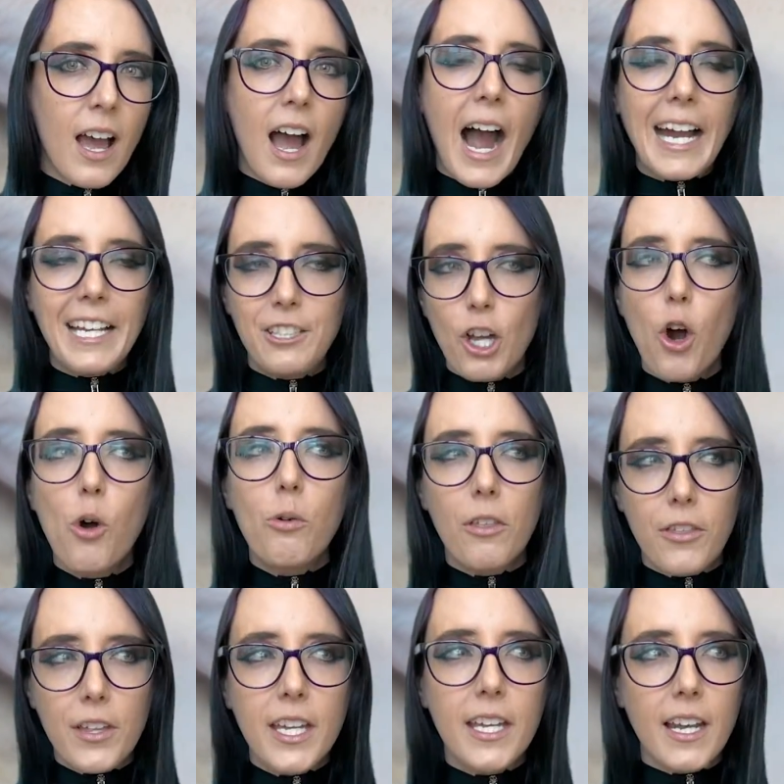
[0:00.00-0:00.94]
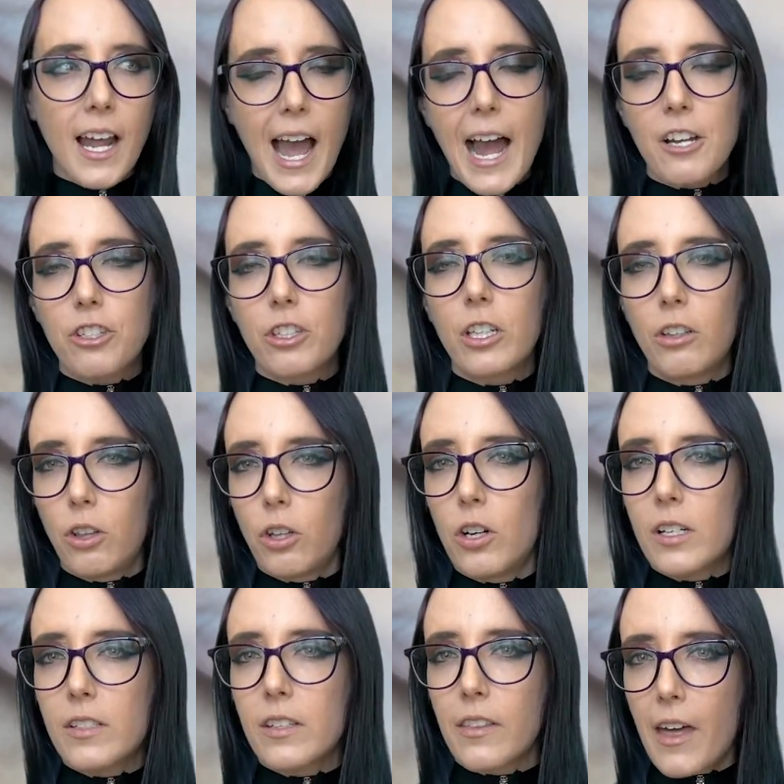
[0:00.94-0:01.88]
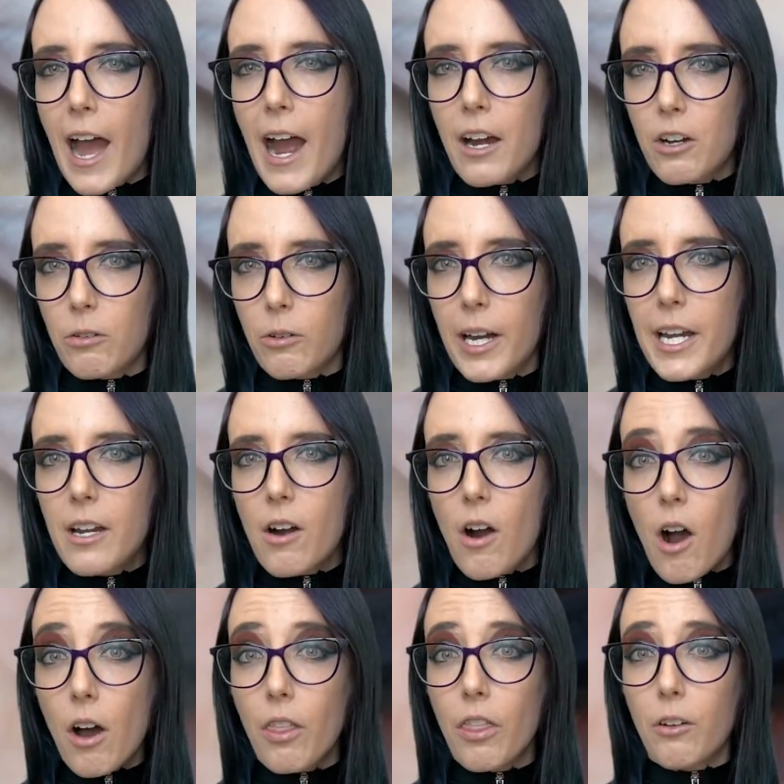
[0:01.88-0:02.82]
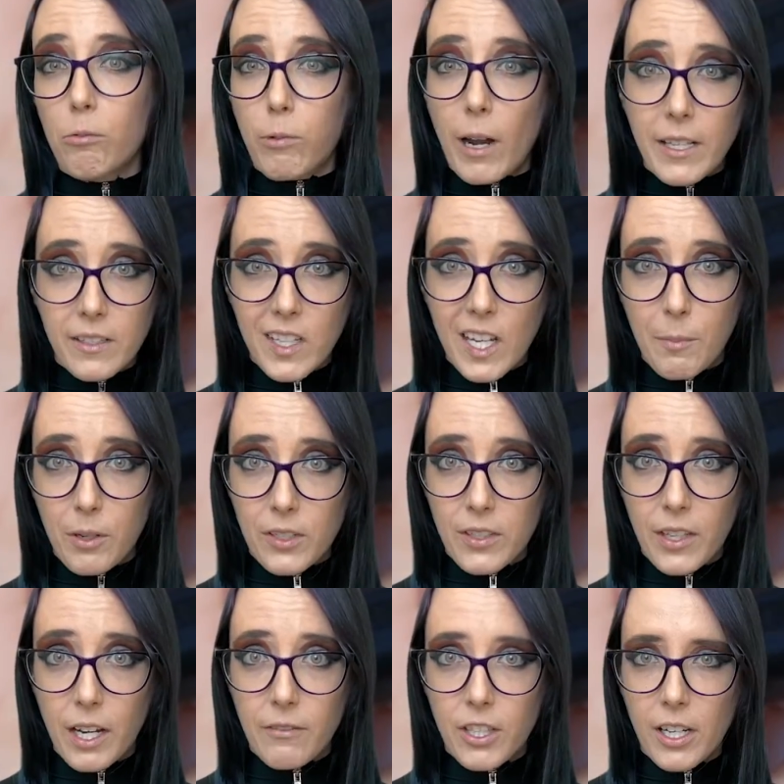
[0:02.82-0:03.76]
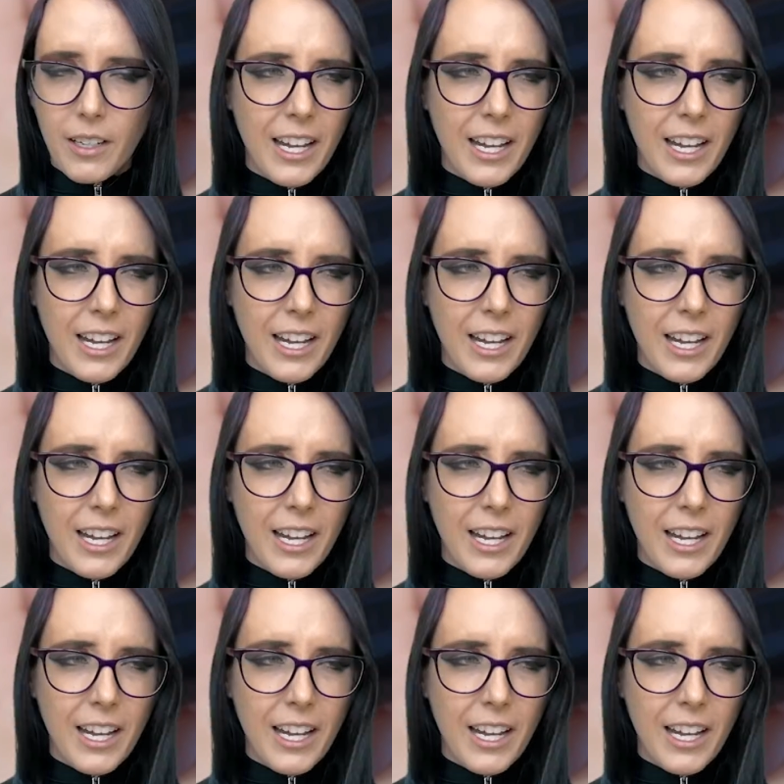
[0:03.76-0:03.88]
I don't think it actually looks that great on the red sabers that I've done.